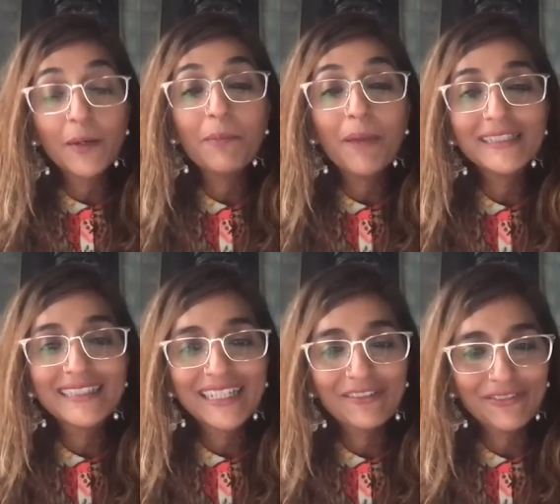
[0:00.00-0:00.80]
much
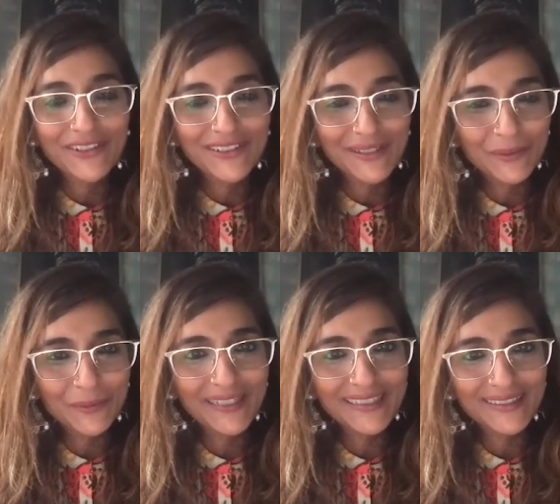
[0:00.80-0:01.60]
safer than the
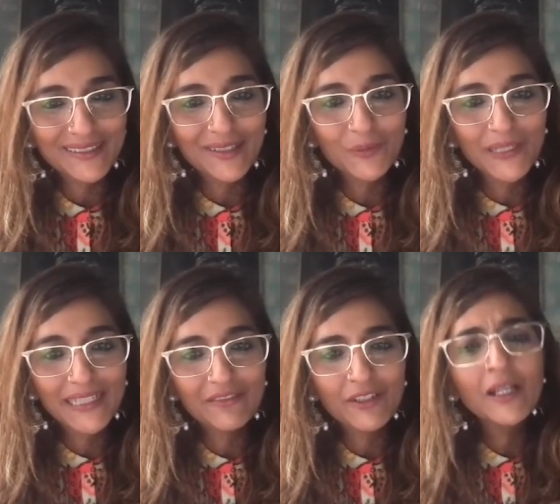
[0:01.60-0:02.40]
places that we
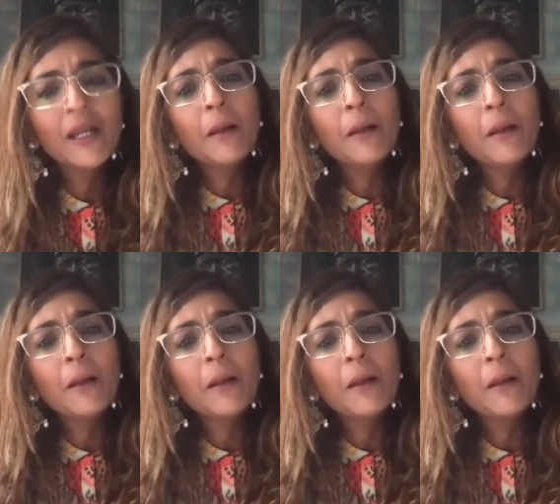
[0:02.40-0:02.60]
live in.